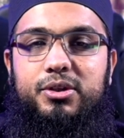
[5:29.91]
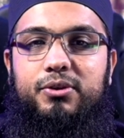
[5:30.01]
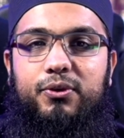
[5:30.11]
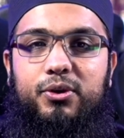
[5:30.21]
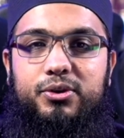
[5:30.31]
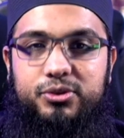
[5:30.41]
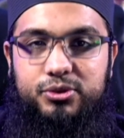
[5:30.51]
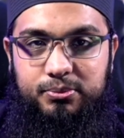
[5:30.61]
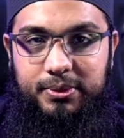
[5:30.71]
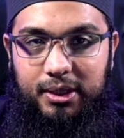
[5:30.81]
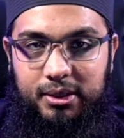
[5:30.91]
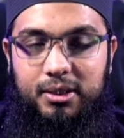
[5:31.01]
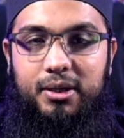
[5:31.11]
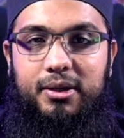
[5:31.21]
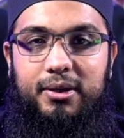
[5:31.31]
The focus should be
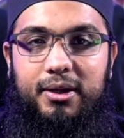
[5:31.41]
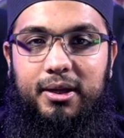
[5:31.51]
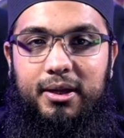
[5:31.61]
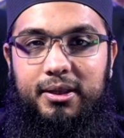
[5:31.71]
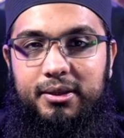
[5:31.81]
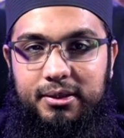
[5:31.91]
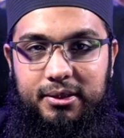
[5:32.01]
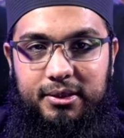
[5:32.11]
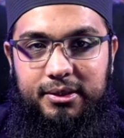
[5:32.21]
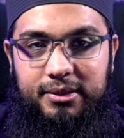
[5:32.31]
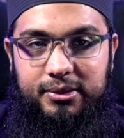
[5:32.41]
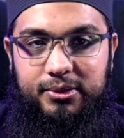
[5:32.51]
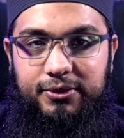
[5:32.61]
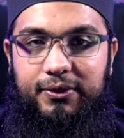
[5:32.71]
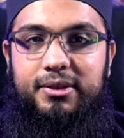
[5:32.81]
Allah and you
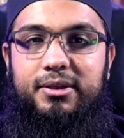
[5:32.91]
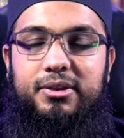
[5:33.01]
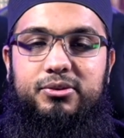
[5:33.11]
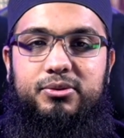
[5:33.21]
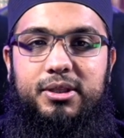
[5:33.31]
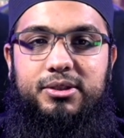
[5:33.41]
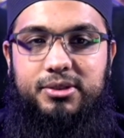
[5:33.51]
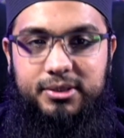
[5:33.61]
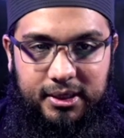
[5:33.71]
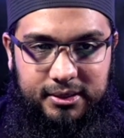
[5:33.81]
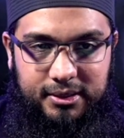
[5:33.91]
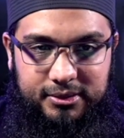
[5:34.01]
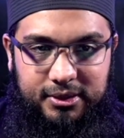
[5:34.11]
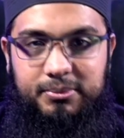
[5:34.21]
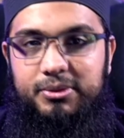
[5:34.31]
know defending his religion and
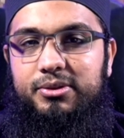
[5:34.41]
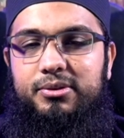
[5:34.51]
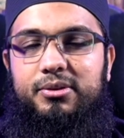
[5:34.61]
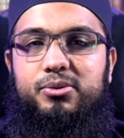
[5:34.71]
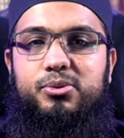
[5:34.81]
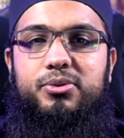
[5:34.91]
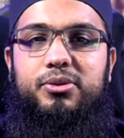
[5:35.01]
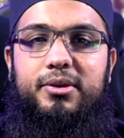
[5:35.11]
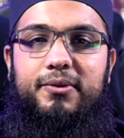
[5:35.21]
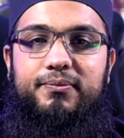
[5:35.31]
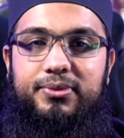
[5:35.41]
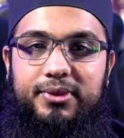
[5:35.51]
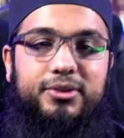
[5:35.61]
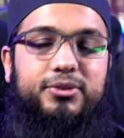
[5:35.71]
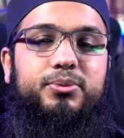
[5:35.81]
establishing the truth
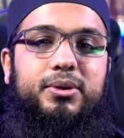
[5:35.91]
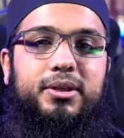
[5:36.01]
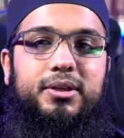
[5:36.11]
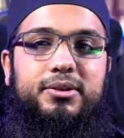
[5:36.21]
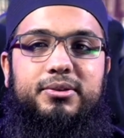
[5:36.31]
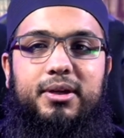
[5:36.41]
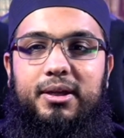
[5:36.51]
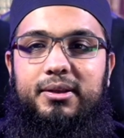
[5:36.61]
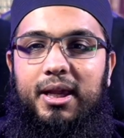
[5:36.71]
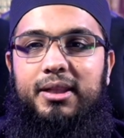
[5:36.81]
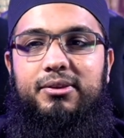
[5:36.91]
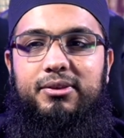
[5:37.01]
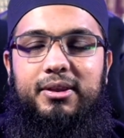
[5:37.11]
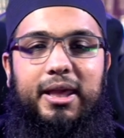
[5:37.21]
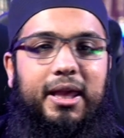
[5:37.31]
that's what it is and
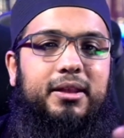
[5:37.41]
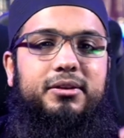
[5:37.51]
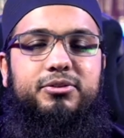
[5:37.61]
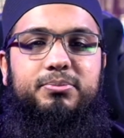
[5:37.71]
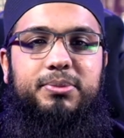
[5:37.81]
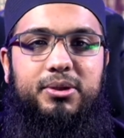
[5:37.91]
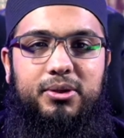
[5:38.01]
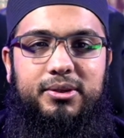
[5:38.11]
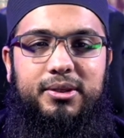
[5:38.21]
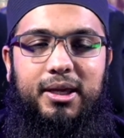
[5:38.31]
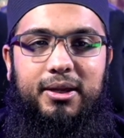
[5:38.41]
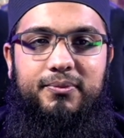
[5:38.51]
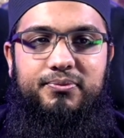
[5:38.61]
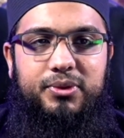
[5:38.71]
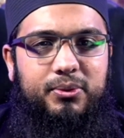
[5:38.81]
anything else beyond that
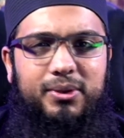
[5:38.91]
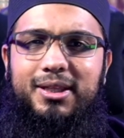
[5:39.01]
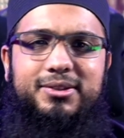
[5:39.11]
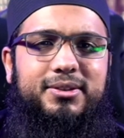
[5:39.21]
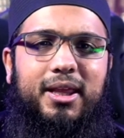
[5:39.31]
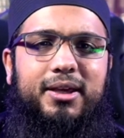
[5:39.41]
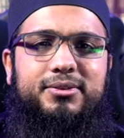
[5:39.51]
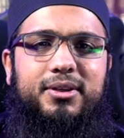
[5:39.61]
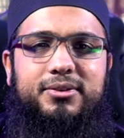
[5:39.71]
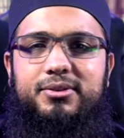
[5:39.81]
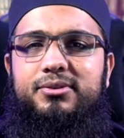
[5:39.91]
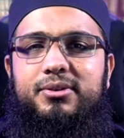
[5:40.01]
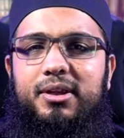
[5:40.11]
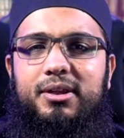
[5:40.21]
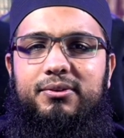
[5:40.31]
well that's an excess it's
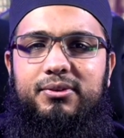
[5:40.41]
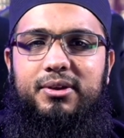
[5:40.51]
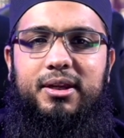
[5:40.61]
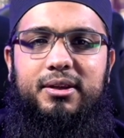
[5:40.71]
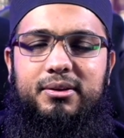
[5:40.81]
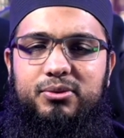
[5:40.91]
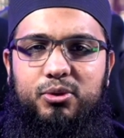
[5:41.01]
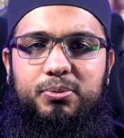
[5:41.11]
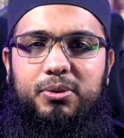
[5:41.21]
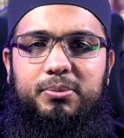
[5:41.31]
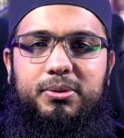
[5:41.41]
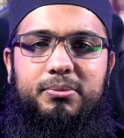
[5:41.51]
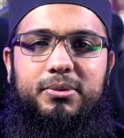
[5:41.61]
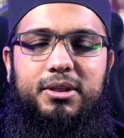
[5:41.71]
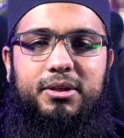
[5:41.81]
great if you get it no
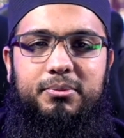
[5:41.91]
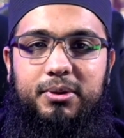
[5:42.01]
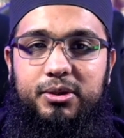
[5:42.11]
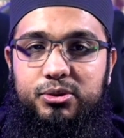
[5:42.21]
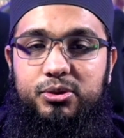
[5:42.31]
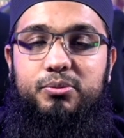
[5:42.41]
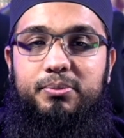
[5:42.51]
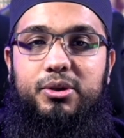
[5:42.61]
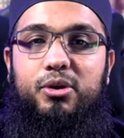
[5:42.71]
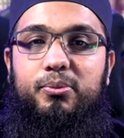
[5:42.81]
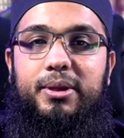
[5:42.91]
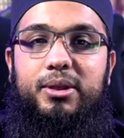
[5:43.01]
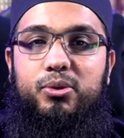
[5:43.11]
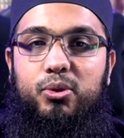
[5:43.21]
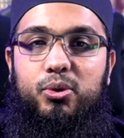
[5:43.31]
problem but it shouldn't be your
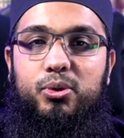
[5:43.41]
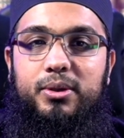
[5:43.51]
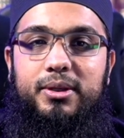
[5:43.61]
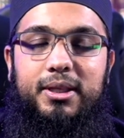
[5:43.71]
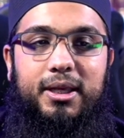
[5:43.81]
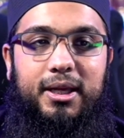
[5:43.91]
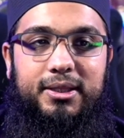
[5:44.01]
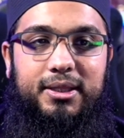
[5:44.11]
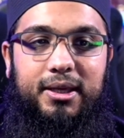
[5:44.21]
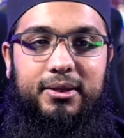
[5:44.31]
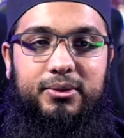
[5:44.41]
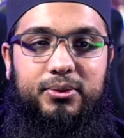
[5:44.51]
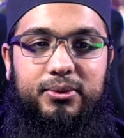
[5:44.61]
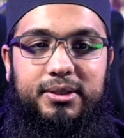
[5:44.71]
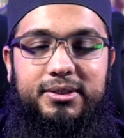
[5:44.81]
main goal and that you
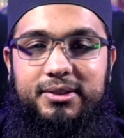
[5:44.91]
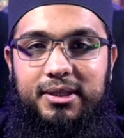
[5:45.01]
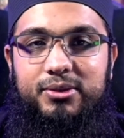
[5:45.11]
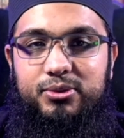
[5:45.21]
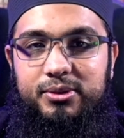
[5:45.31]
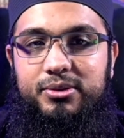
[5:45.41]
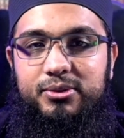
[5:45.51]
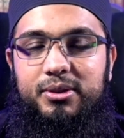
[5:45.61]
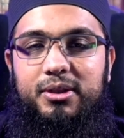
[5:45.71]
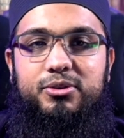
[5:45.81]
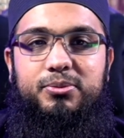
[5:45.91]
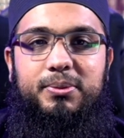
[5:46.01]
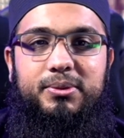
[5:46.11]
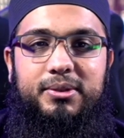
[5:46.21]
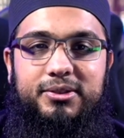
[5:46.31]
know he's saying so it's as though allah subhanahu
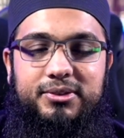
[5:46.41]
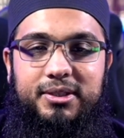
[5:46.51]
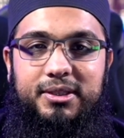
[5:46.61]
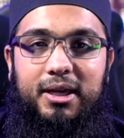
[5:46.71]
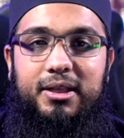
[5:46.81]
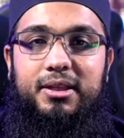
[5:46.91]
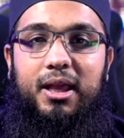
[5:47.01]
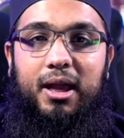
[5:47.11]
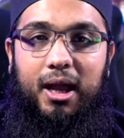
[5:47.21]
wa ta'ala is saying that